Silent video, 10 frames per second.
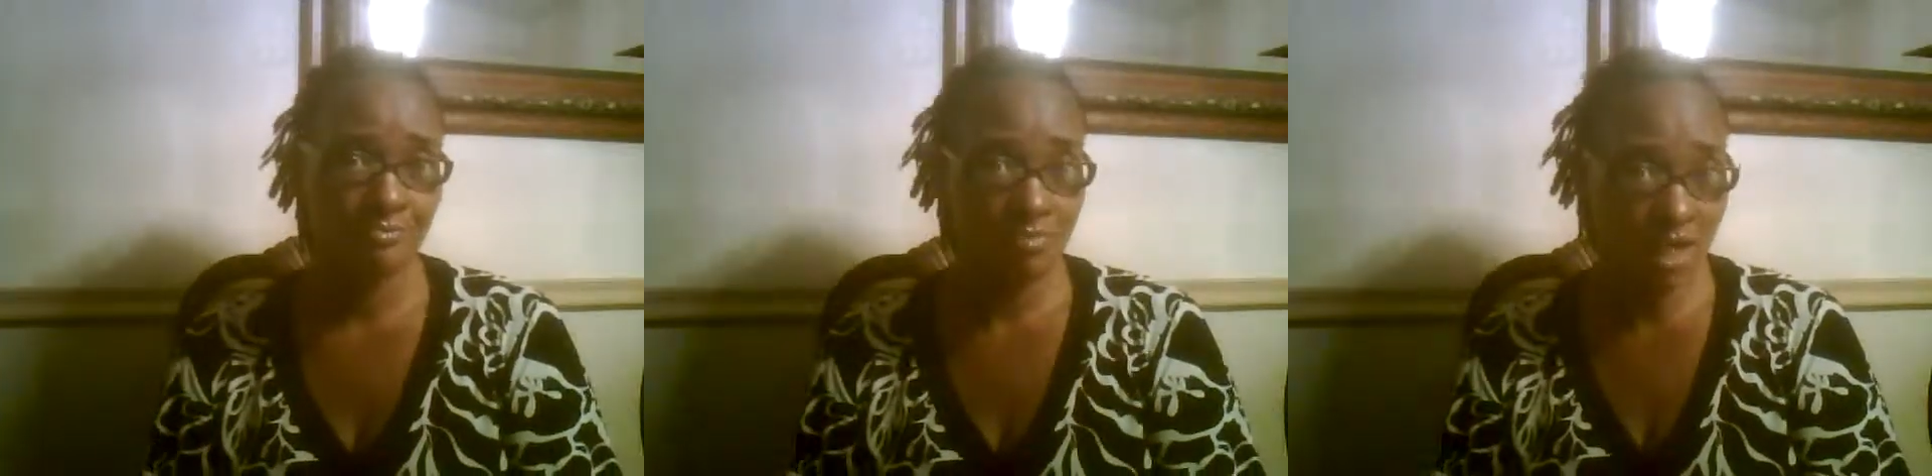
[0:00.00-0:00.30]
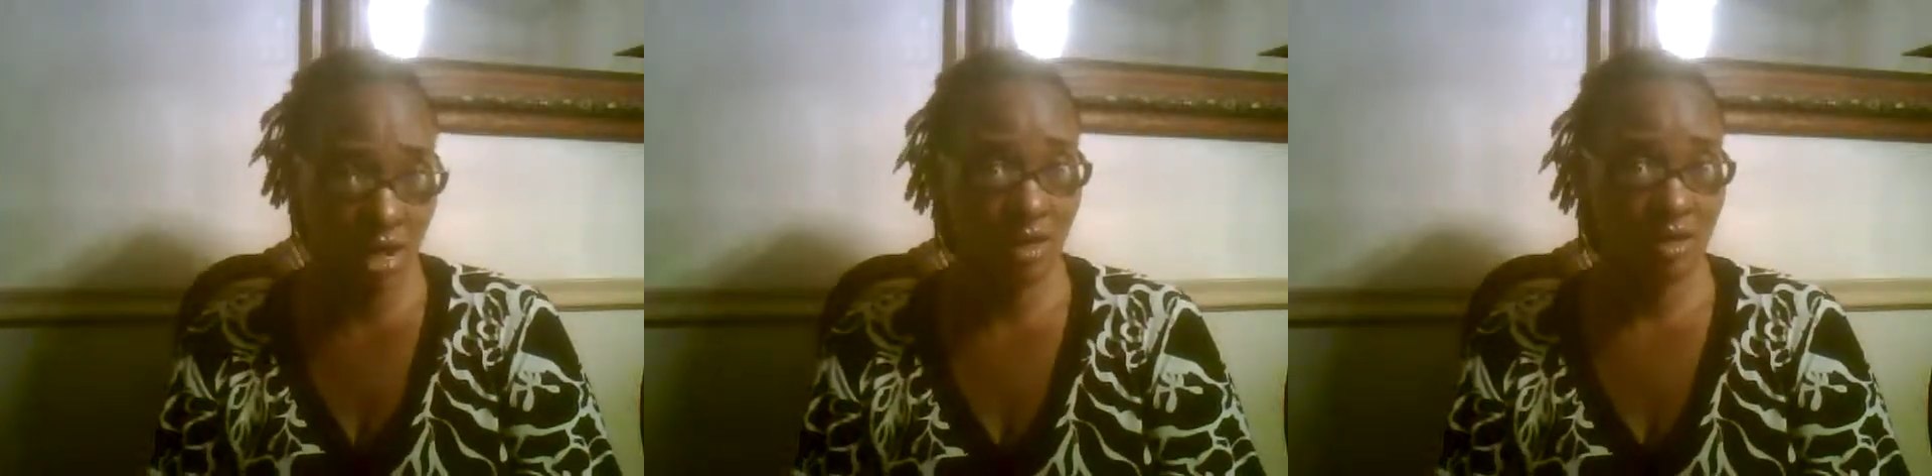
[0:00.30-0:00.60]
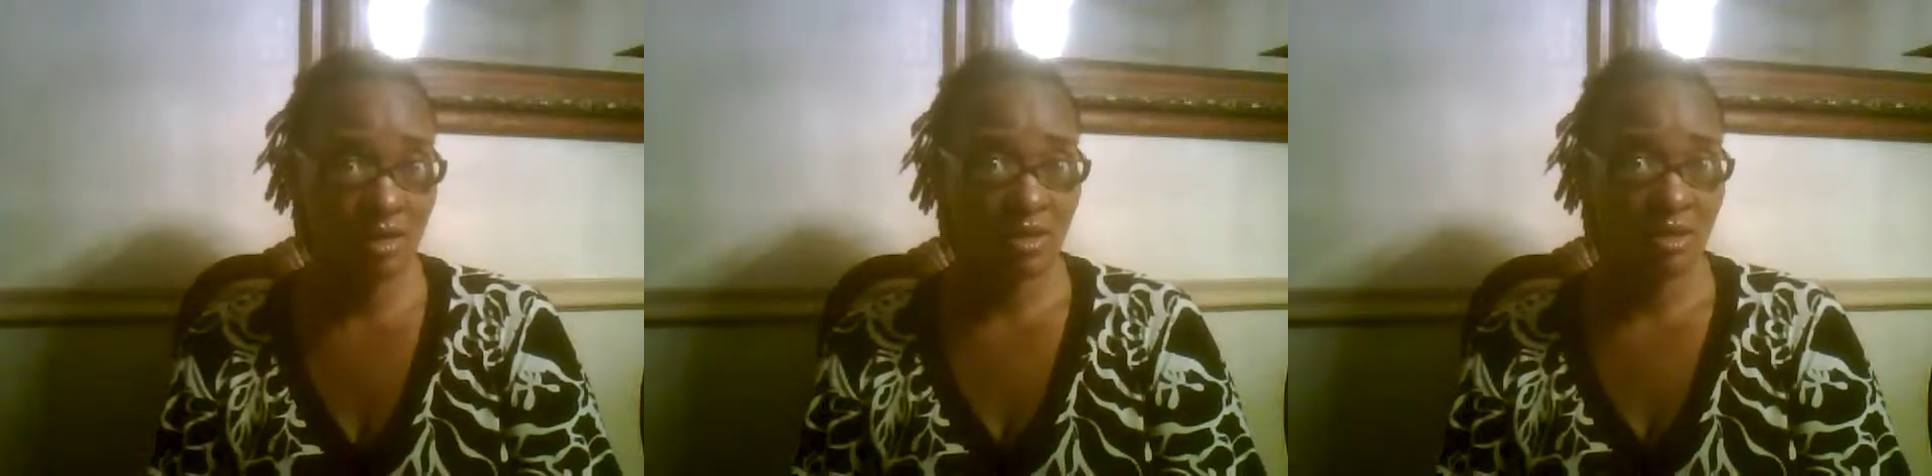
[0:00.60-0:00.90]
No?
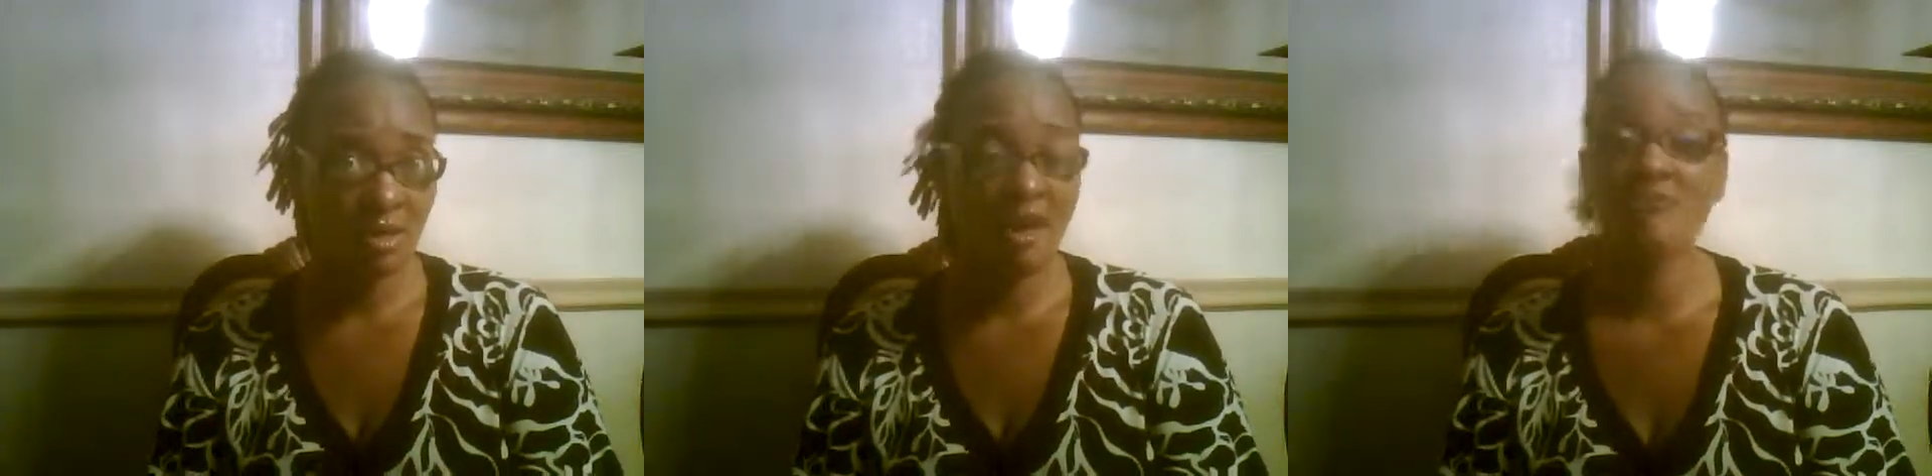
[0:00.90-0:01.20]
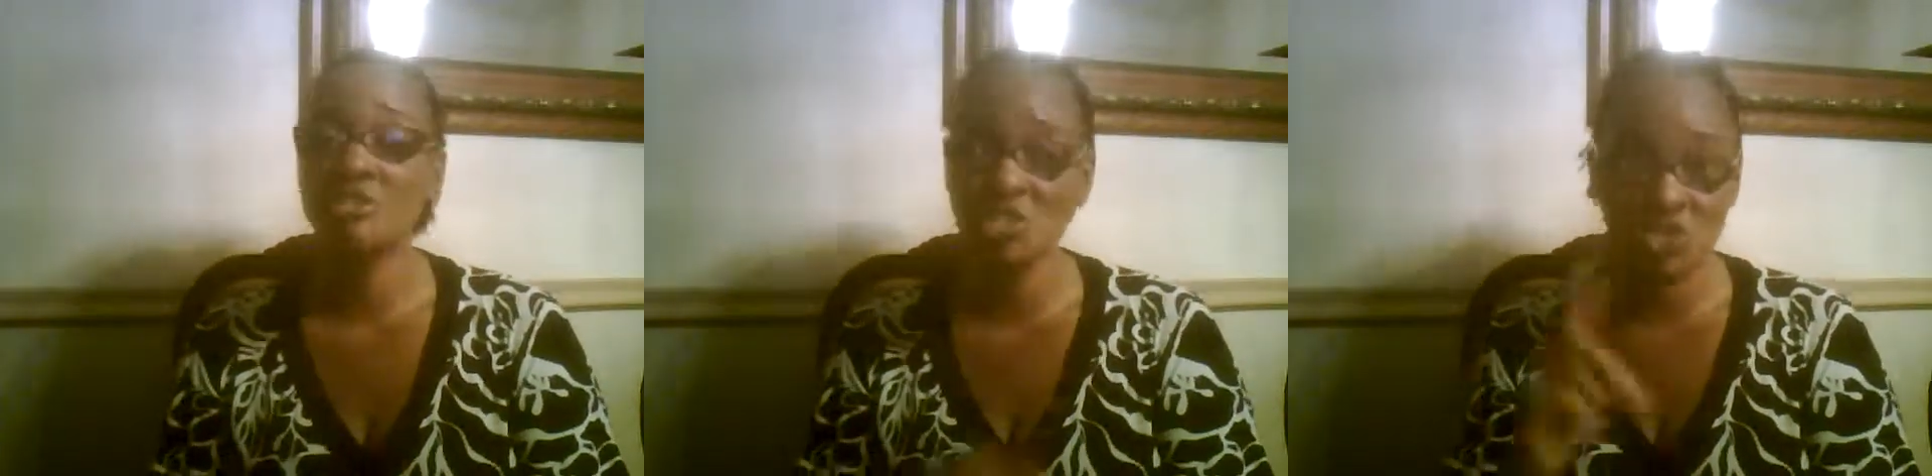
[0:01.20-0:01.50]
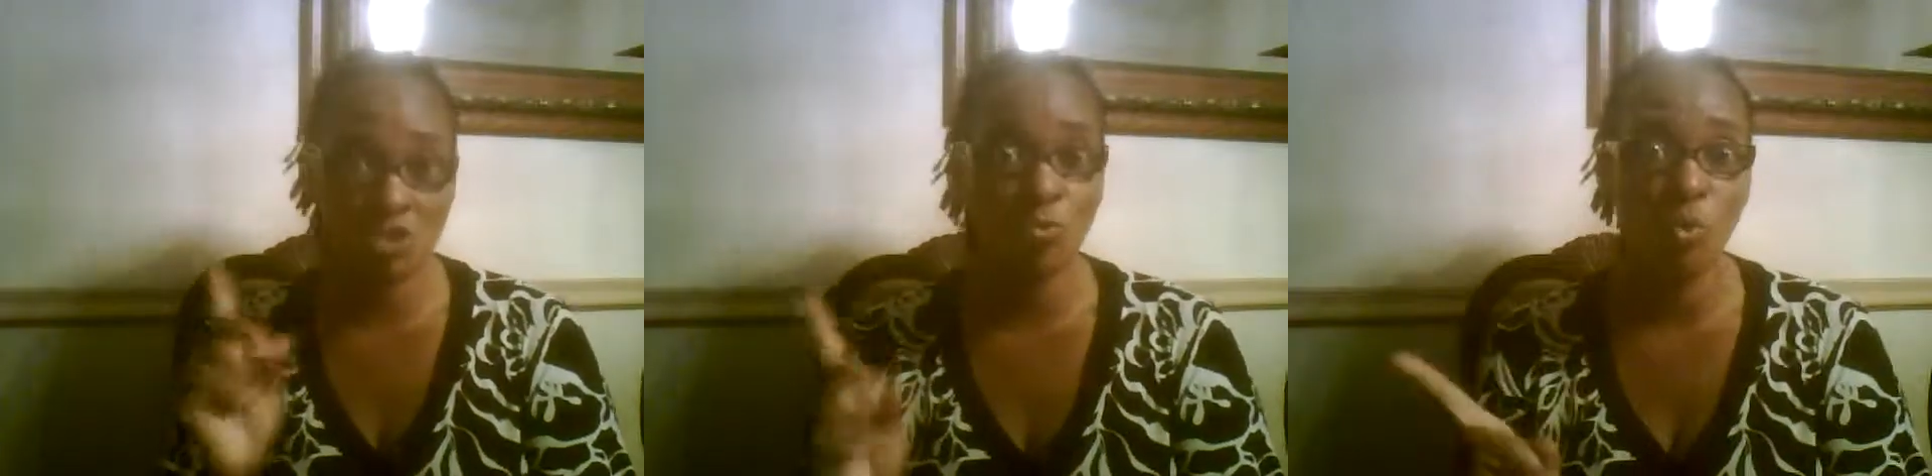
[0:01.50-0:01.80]
And teach
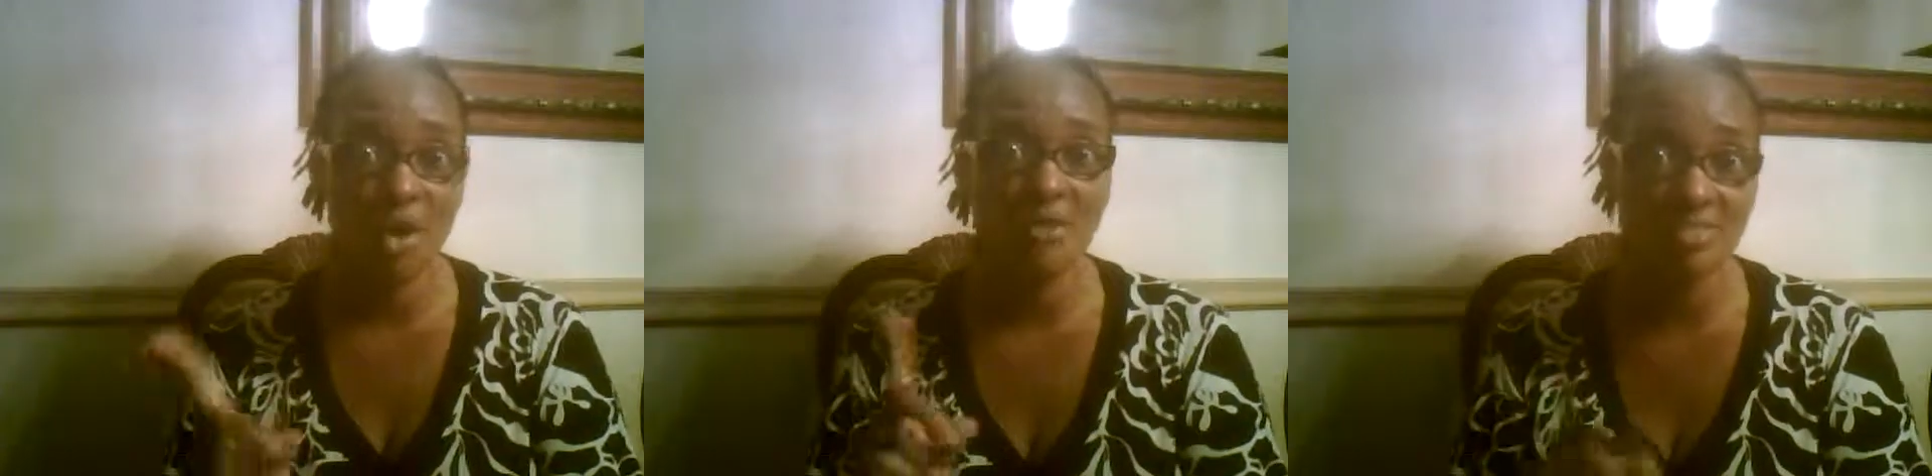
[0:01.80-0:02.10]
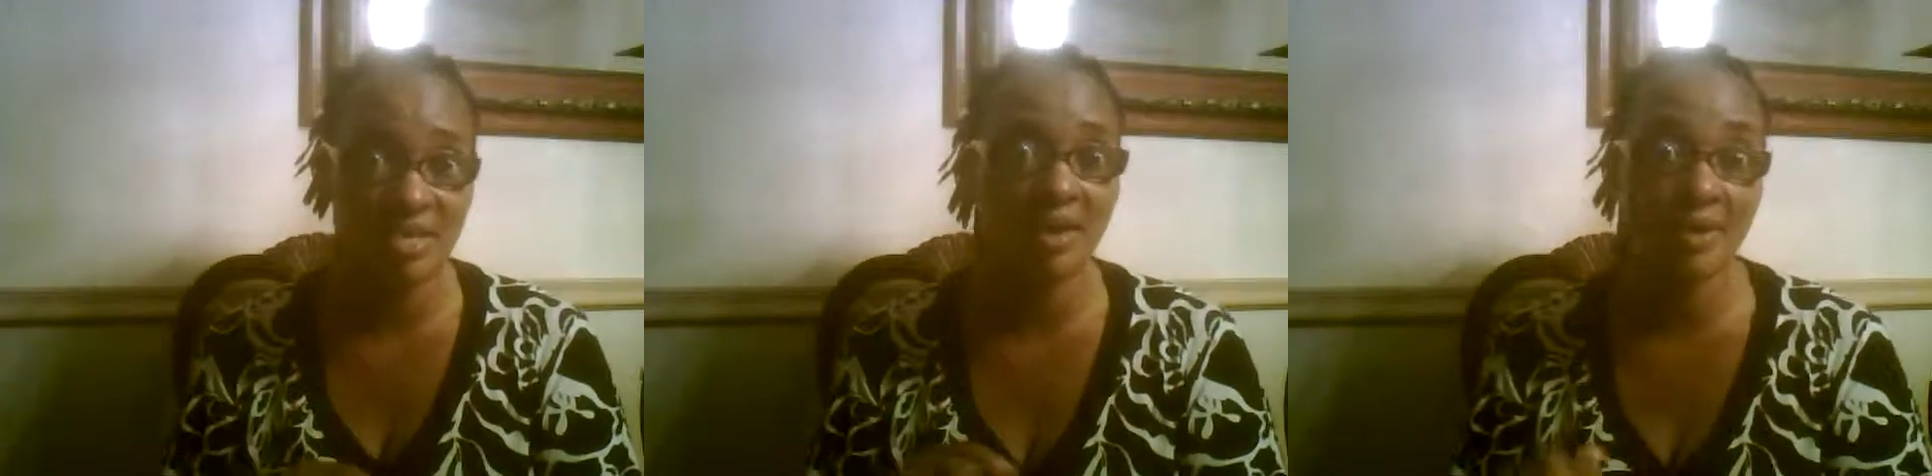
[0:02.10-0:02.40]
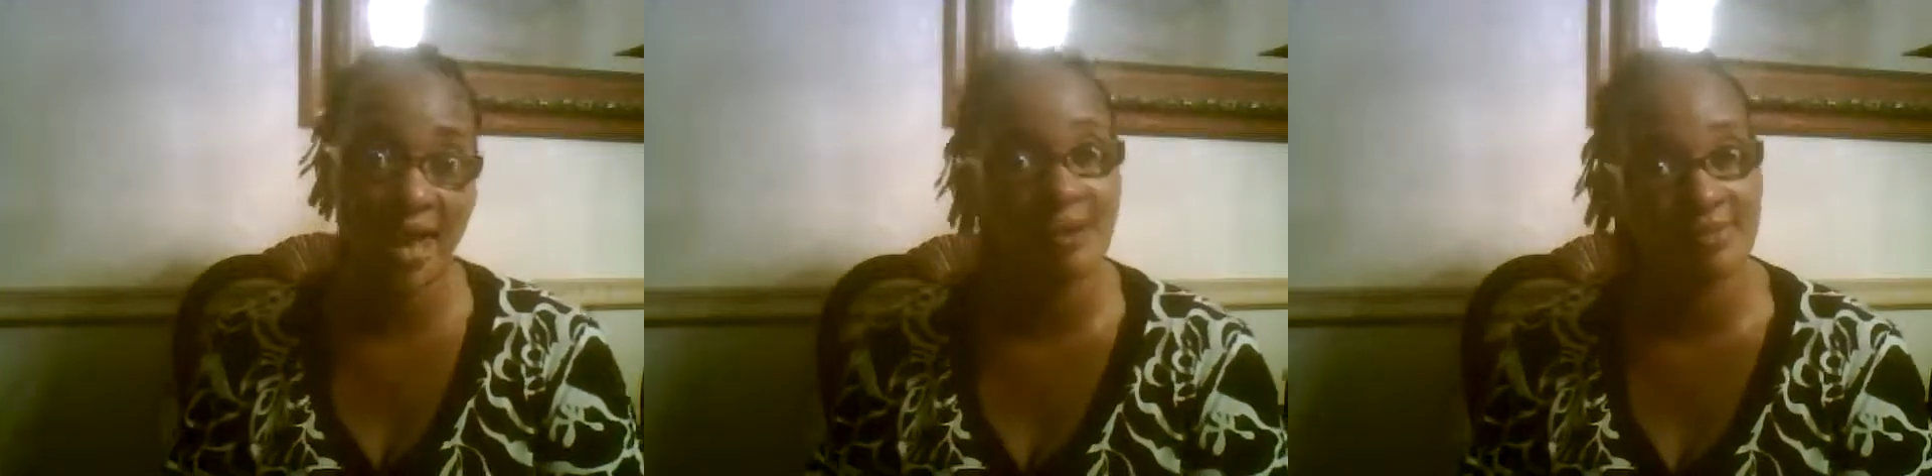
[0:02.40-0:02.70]
him what to say and
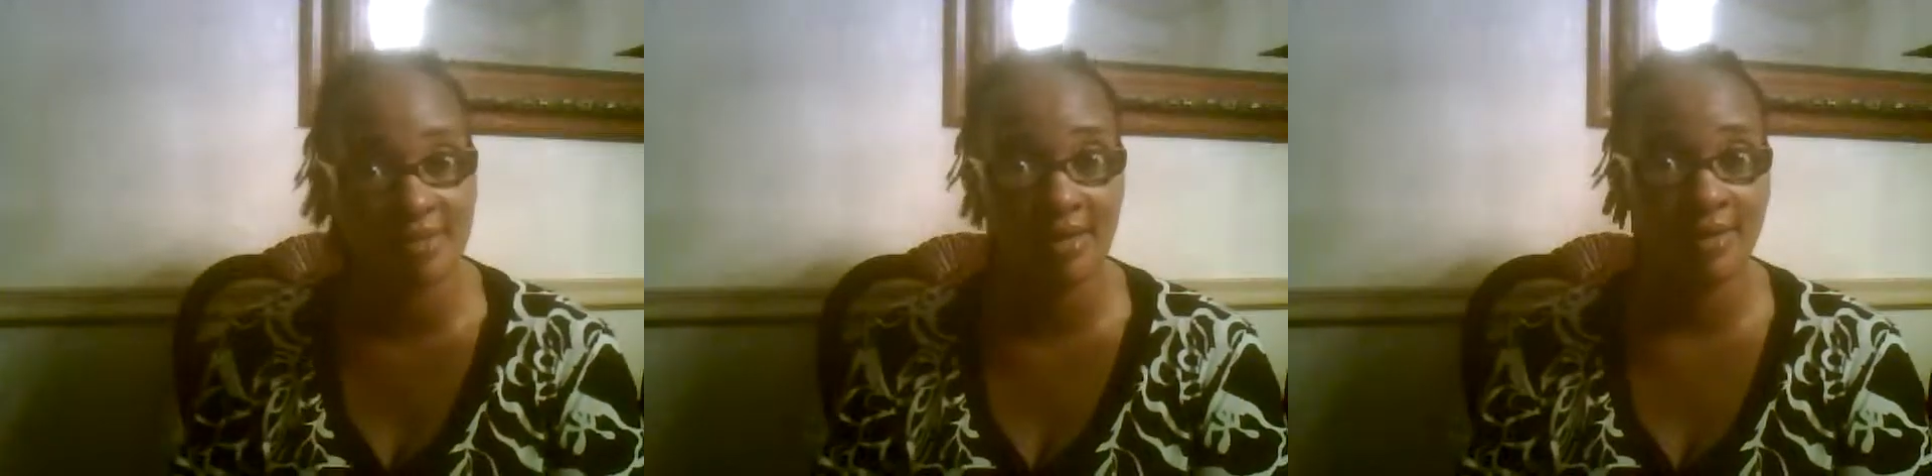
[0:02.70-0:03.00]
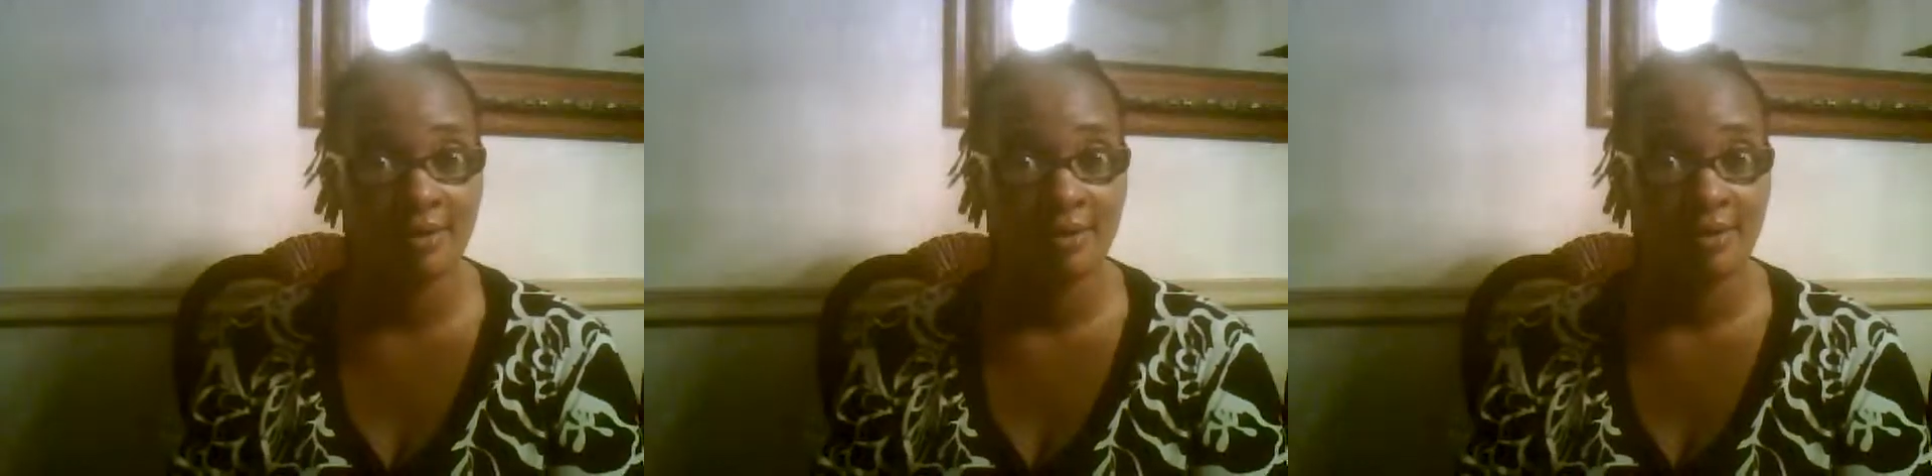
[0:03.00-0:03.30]
how to say it.